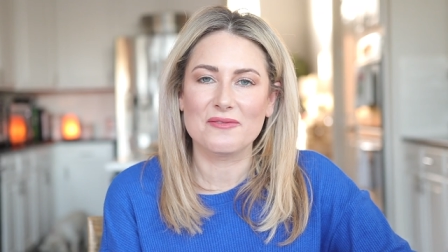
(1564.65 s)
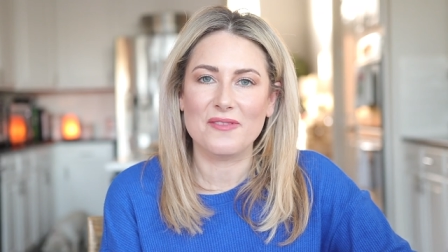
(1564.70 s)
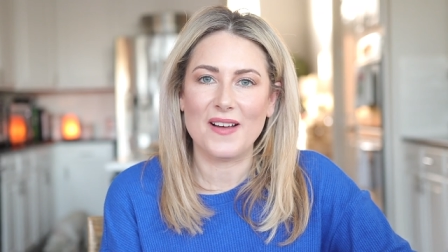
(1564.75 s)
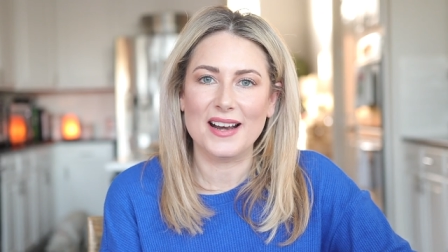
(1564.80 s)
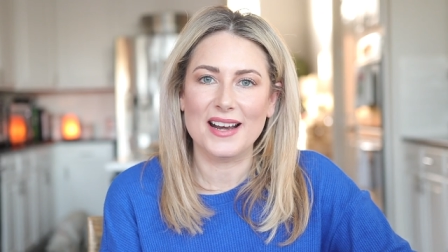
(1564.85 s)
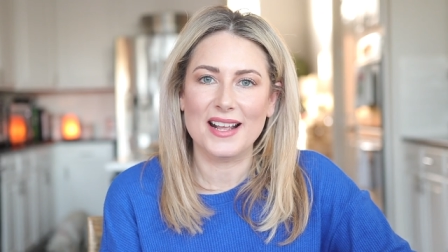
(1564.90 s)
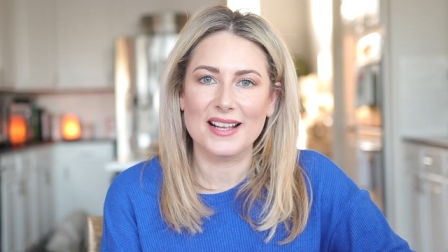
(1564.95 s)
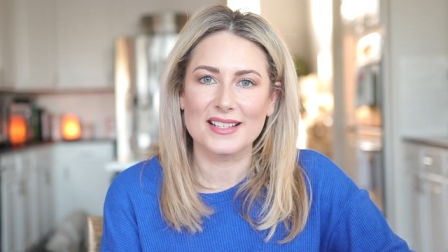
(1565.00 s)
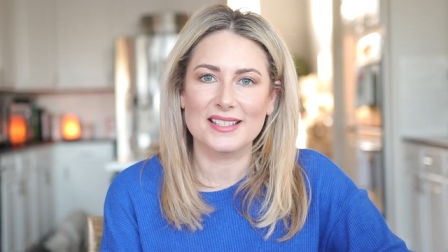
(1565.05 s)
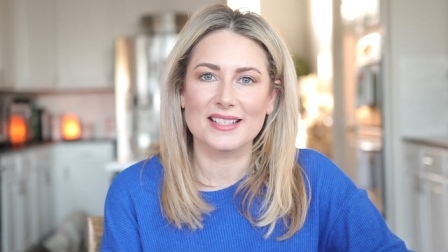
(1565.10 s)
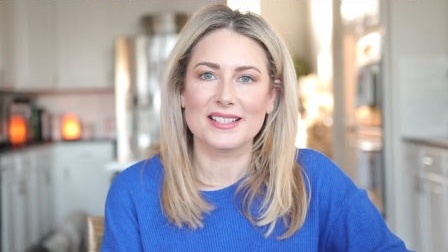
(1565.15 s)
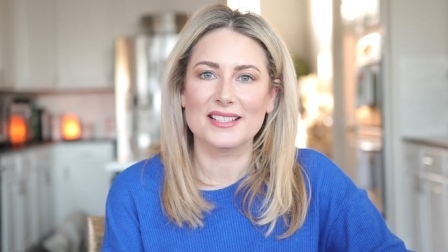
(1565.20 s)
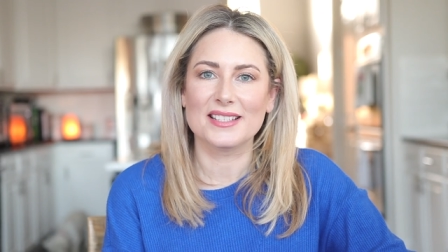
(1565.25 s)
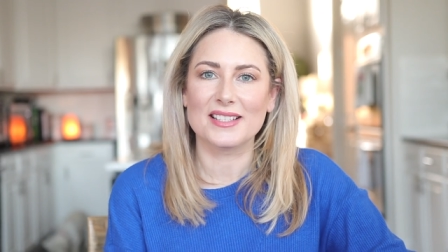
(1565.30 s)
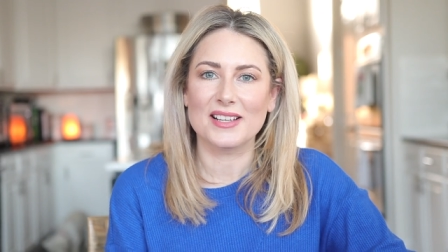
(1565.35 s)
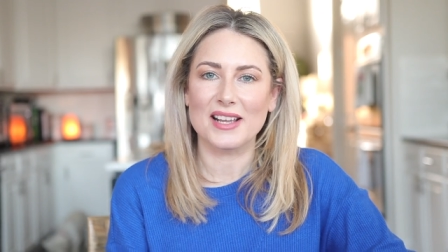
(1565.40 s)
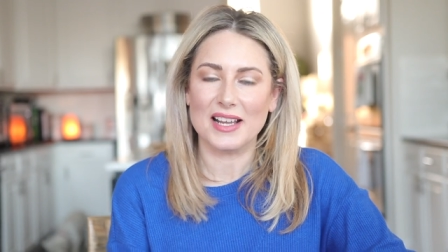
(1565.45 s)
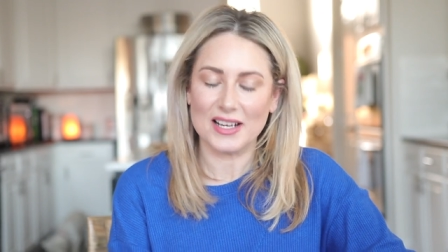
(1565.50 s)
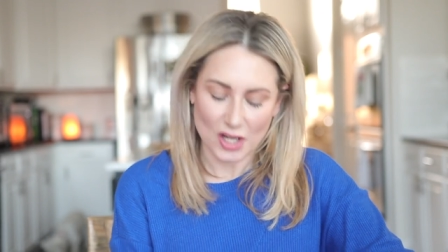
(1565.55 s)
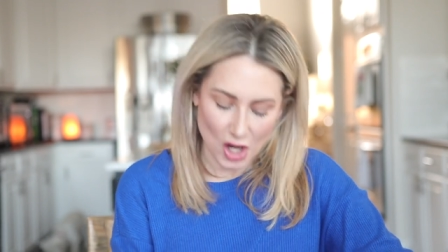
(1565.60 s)

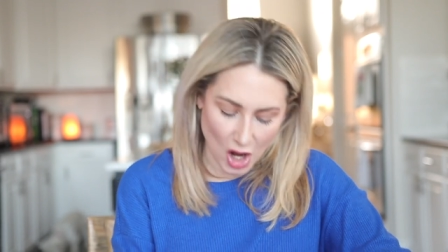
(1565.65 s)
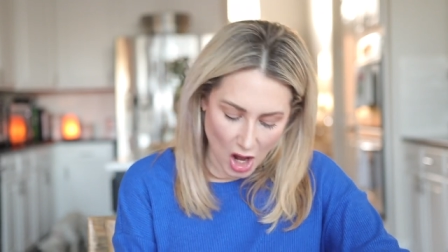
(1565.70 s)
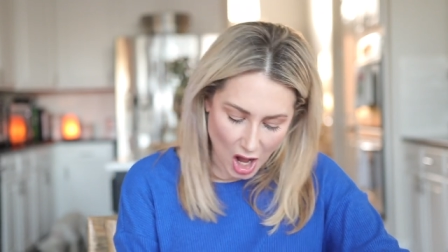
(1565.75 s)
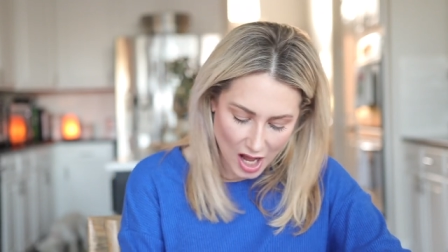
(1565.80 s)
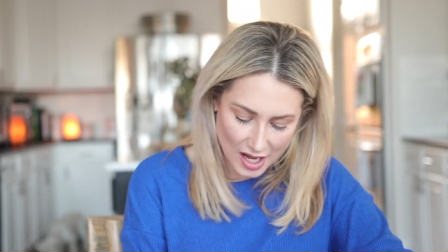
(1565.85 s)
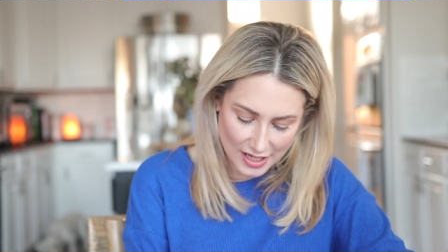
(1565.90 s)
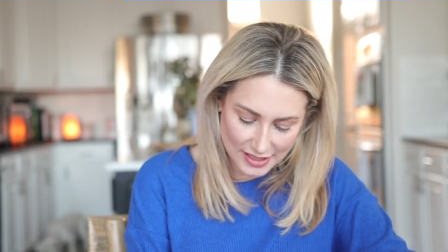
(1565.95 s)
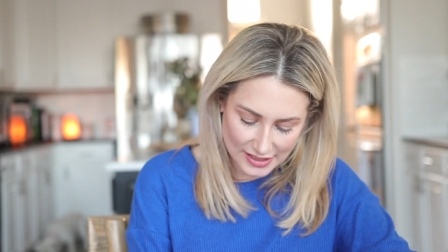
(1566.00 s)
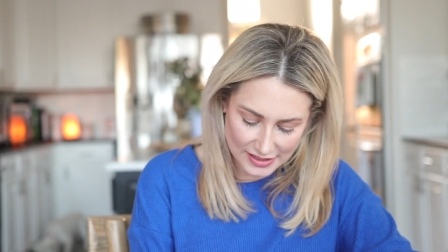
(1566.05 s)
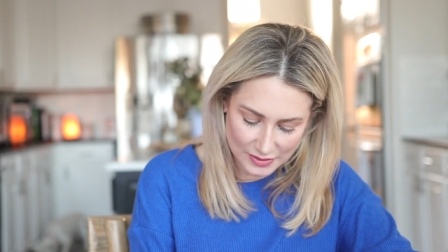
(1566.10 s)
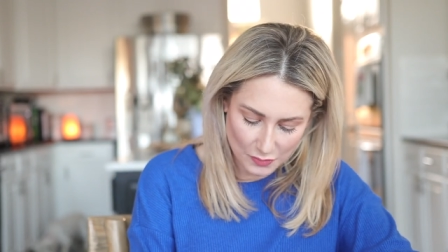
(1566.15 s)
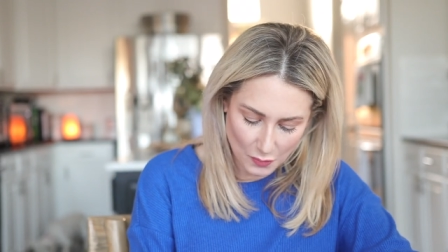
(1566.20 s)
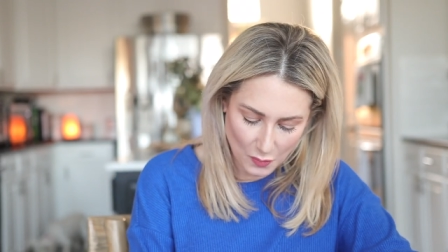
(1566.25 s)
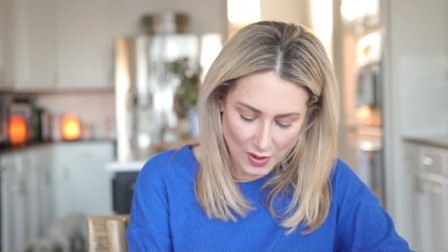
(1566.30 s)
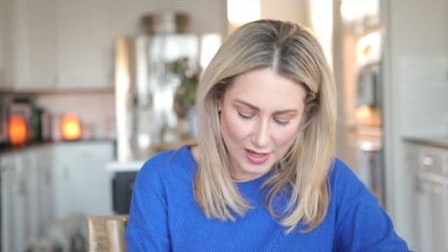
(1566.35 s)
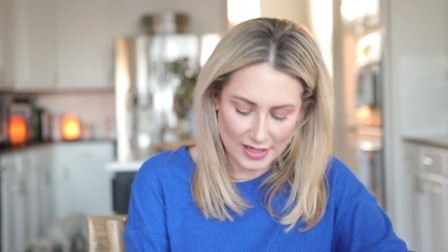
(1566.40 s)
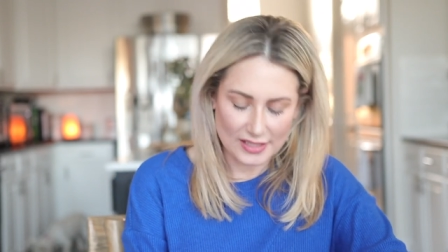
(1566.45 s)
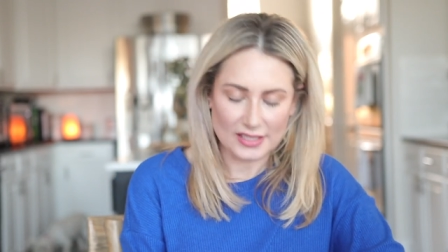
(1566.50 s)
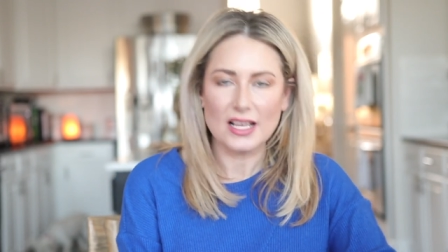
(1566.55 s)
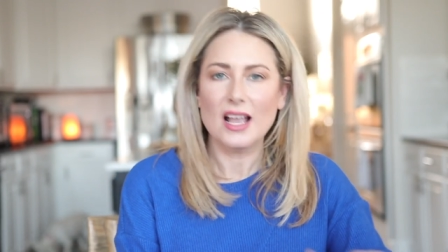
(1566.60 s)
finances and cost
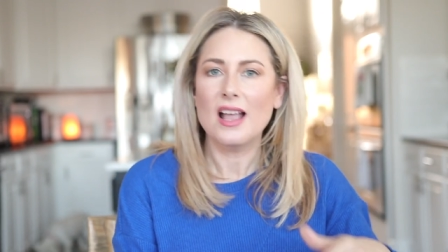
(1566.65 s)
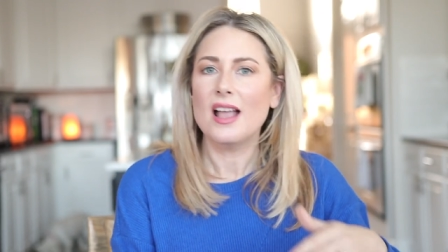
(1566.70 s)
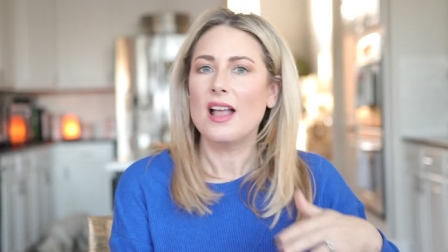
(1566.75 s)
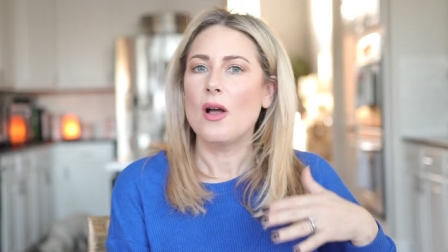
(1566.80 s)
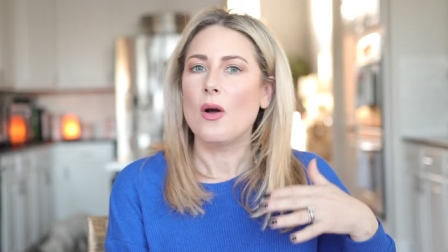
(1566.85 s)
was